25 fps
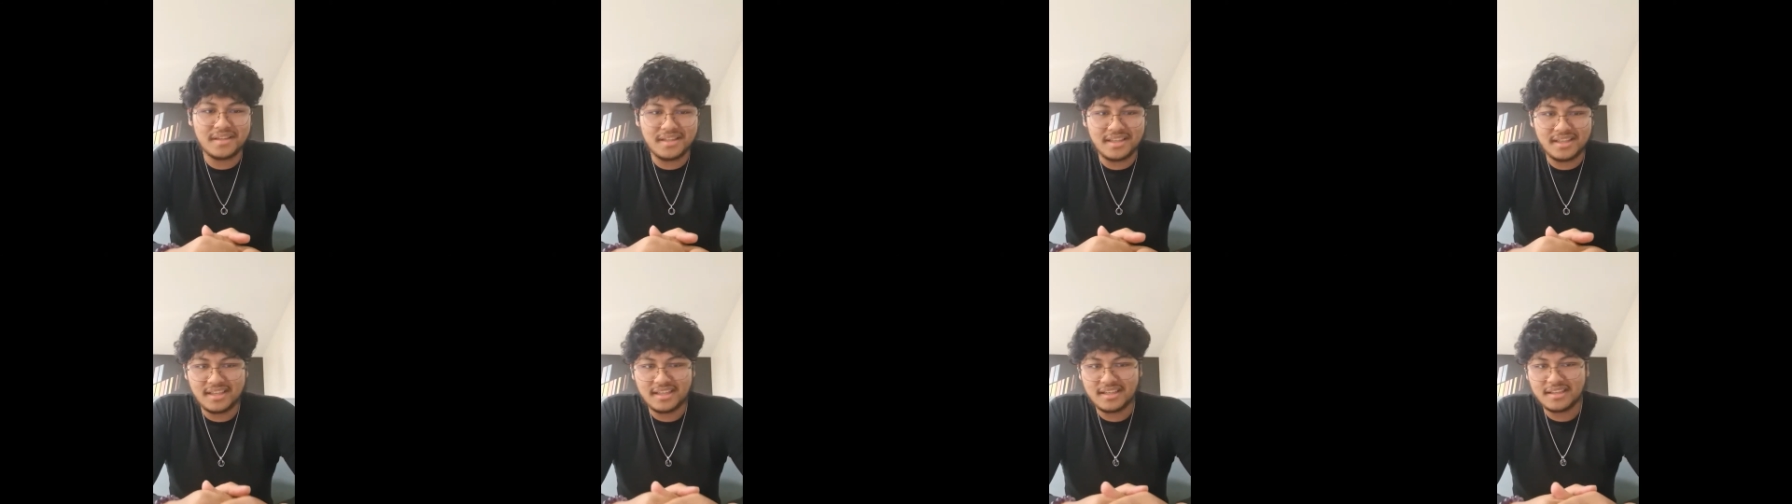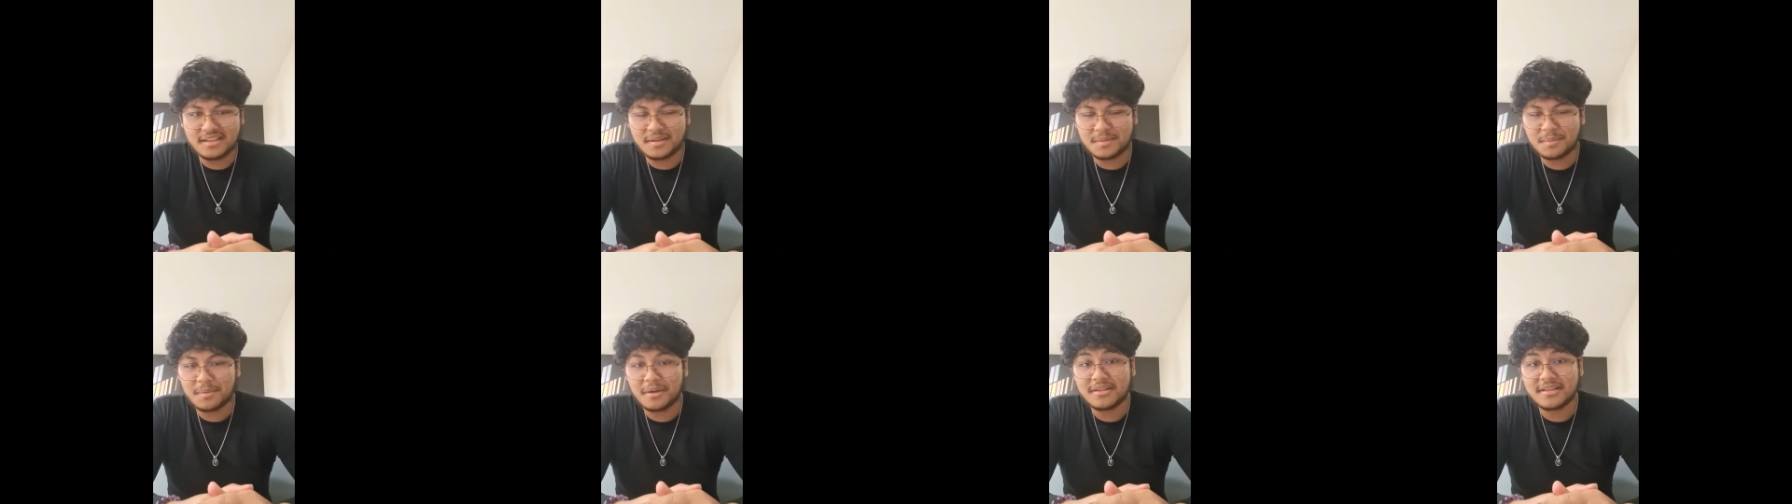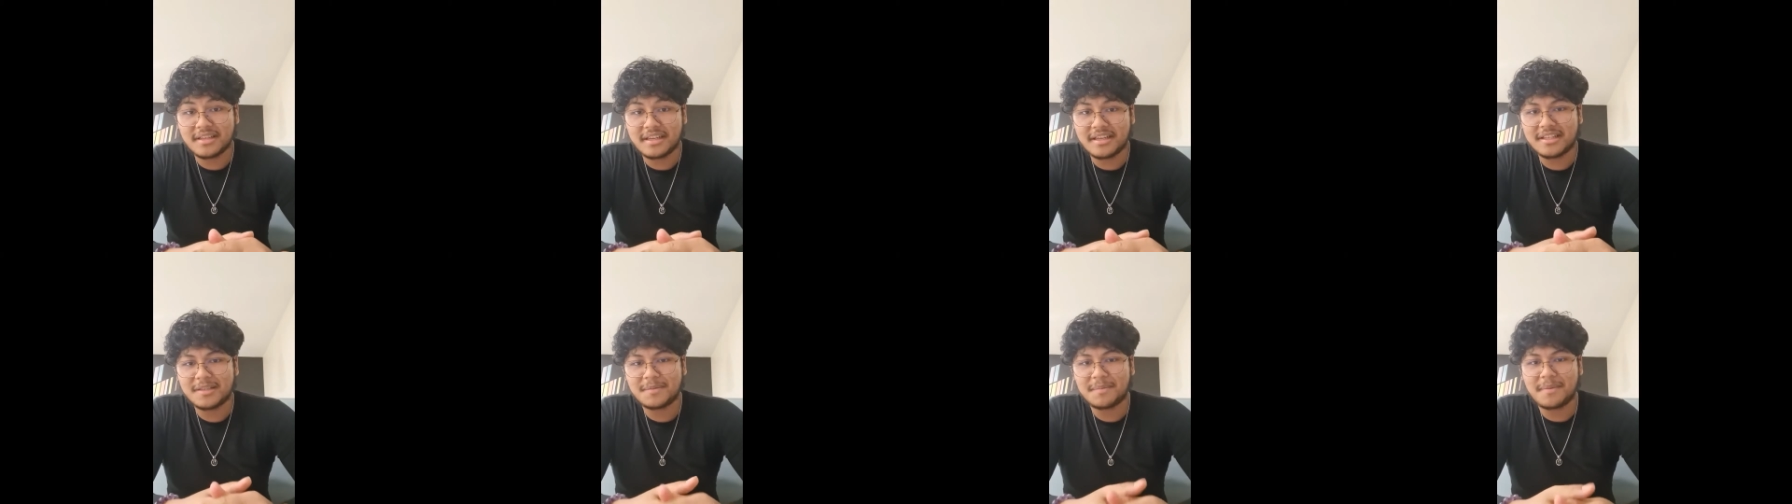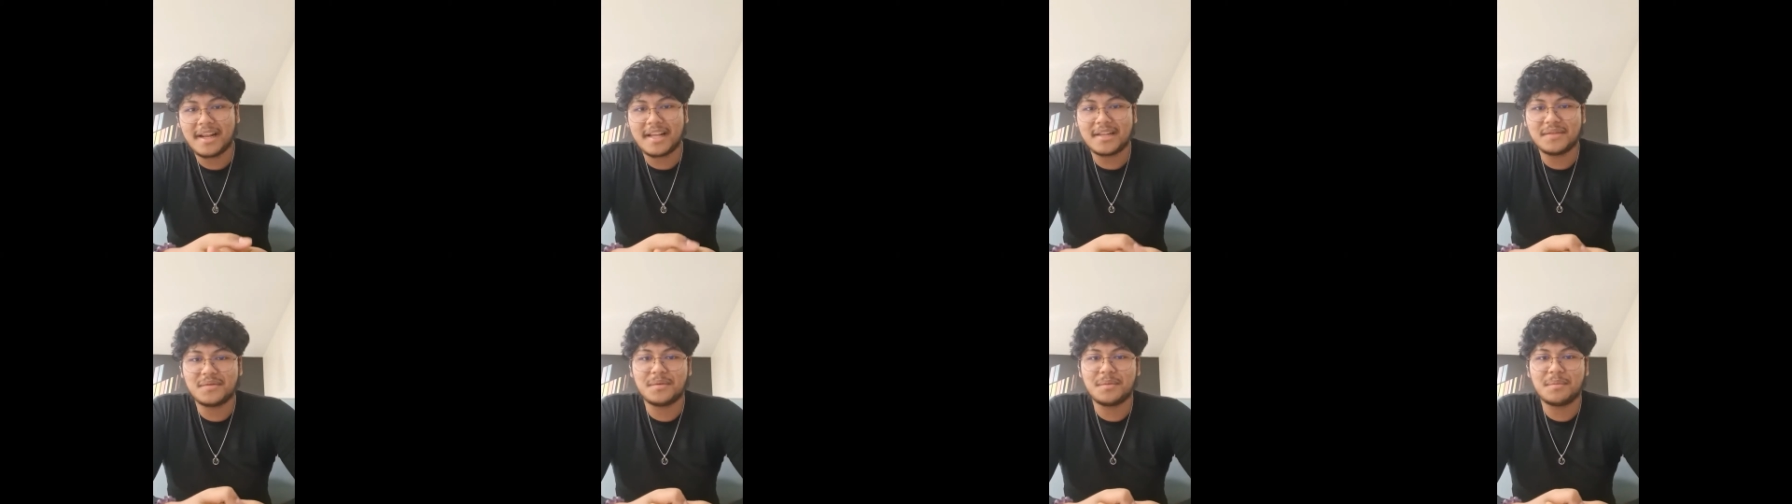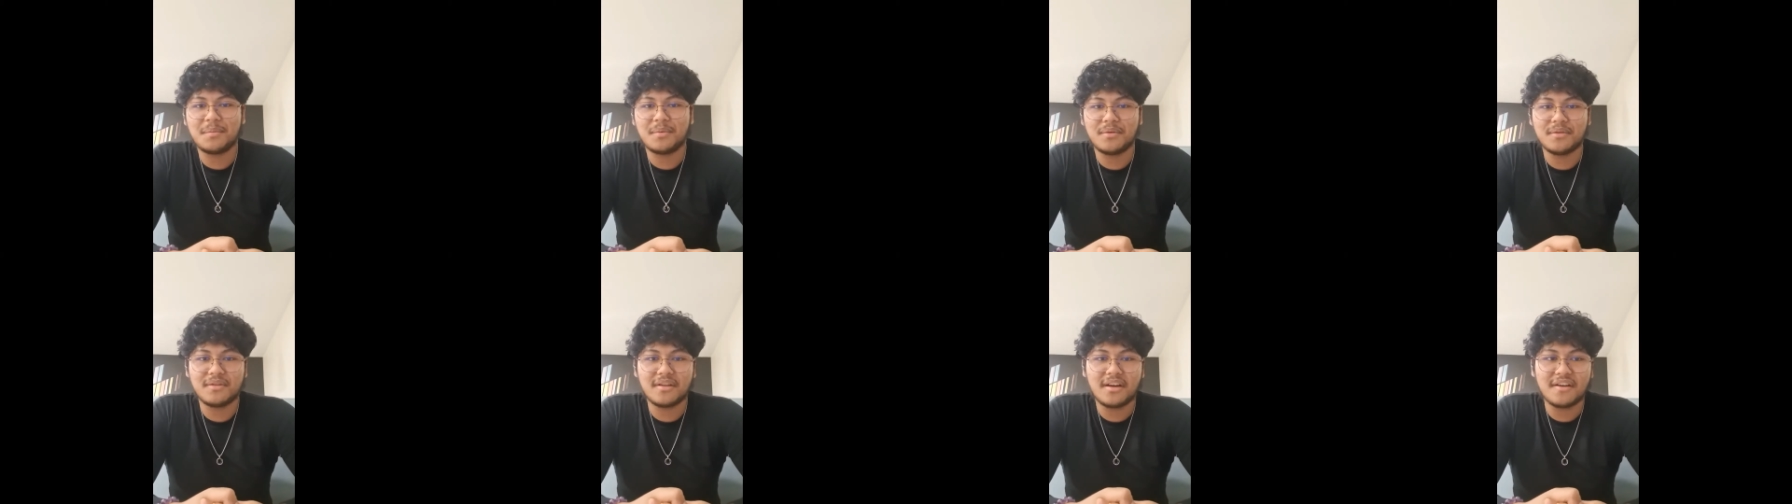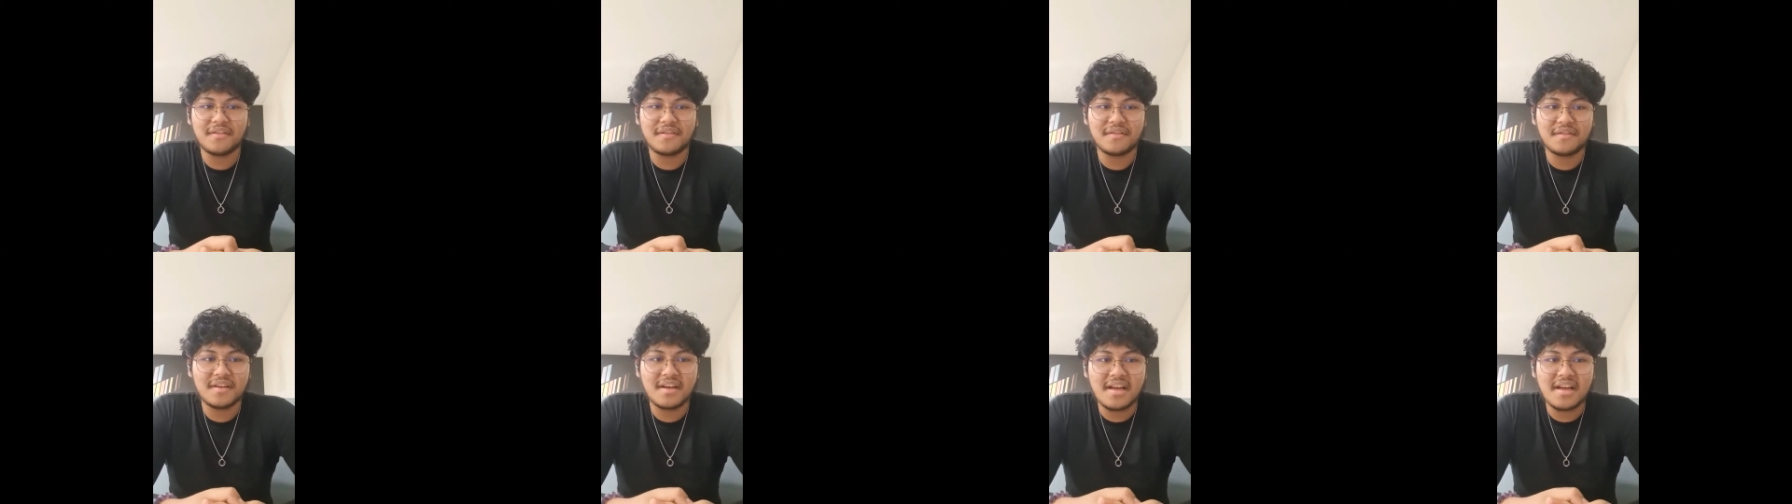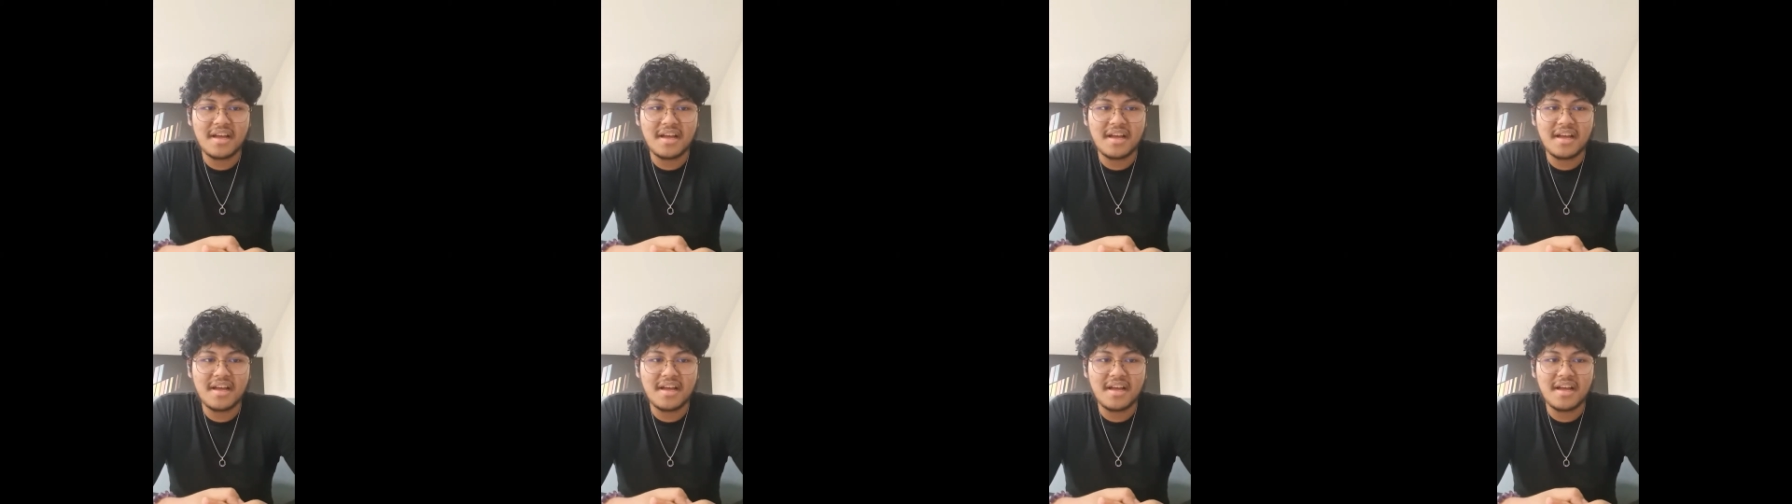the spontaneous plans we pulled off